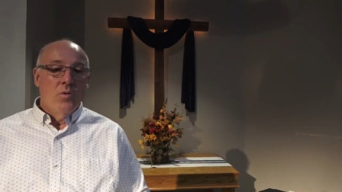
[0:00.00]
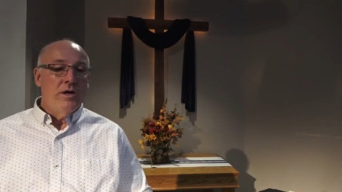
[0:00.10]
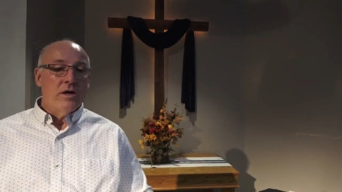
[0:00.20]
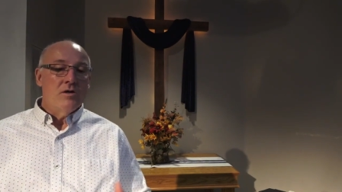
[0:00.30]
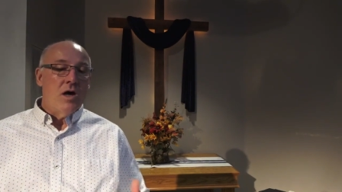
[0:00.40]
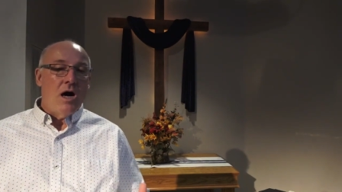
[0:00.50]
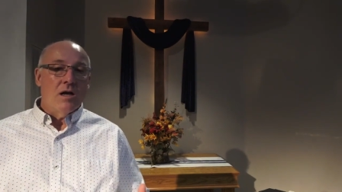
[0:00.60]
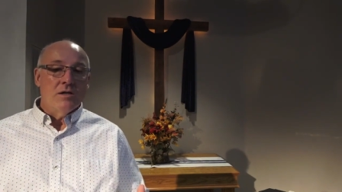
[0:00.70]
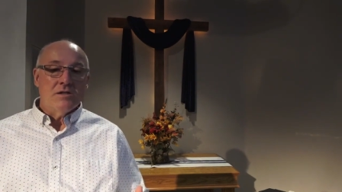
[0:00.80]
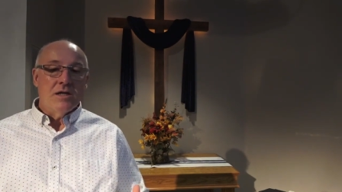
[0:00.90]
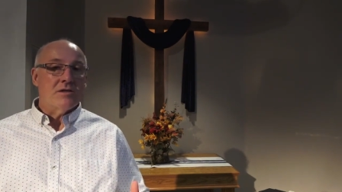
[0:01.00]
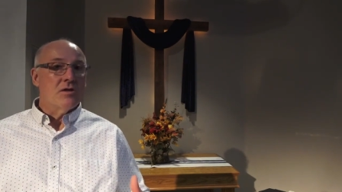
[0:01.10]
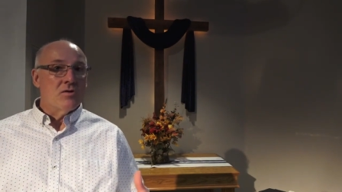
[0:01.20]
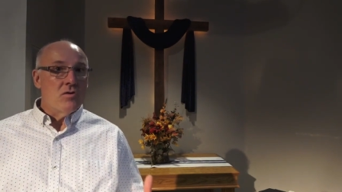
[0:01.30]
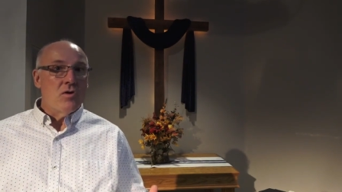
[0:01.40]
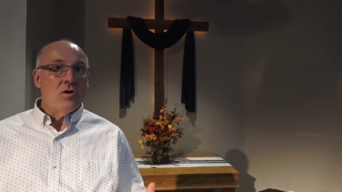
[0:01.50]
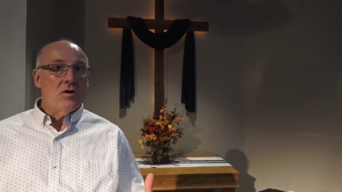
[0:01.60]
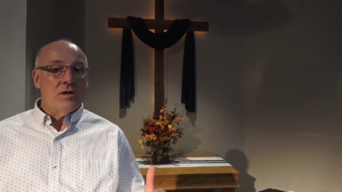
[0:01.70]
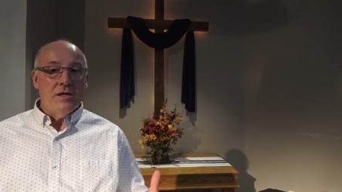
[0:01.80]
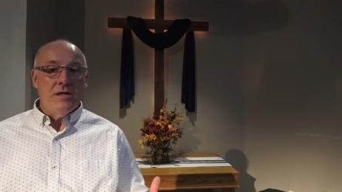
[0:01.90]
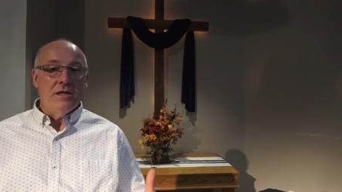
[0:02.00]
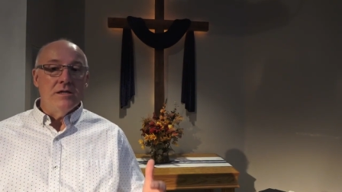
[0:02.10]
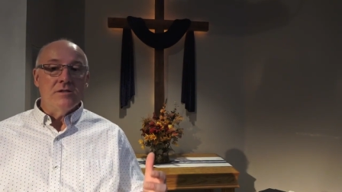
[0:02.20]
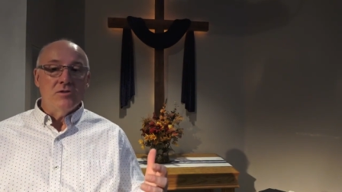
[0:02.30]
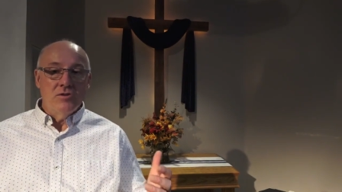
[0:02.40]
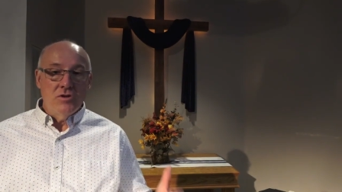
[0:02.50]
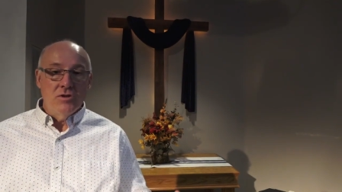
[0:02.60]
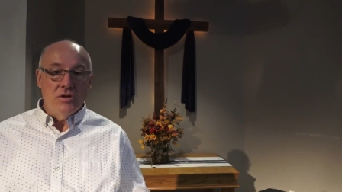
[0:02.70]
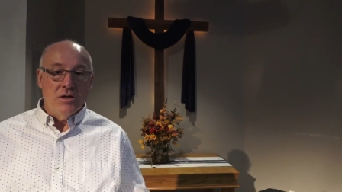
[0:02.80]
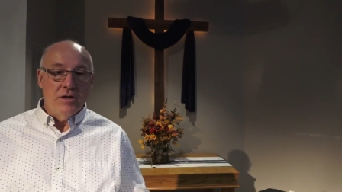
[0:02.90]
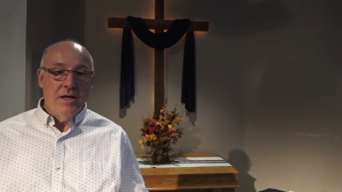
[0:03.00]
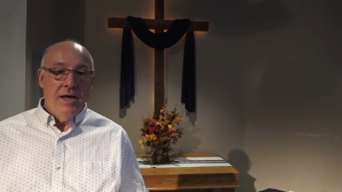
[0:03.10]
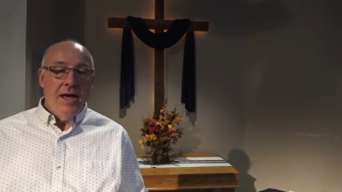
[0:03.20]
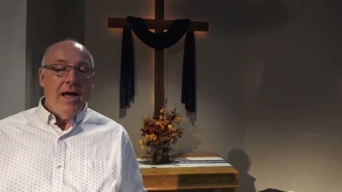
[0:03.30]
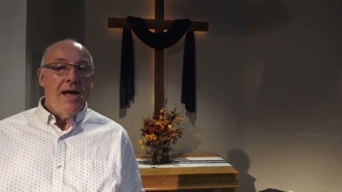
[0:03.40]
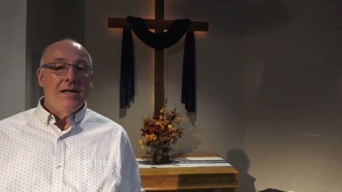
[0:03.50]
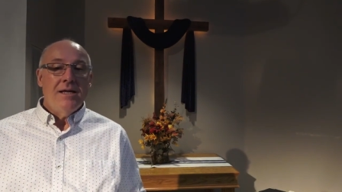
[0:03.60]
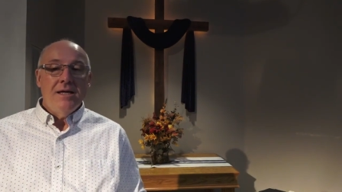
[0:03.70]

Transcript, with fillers: we acknowledge that the Lord is good and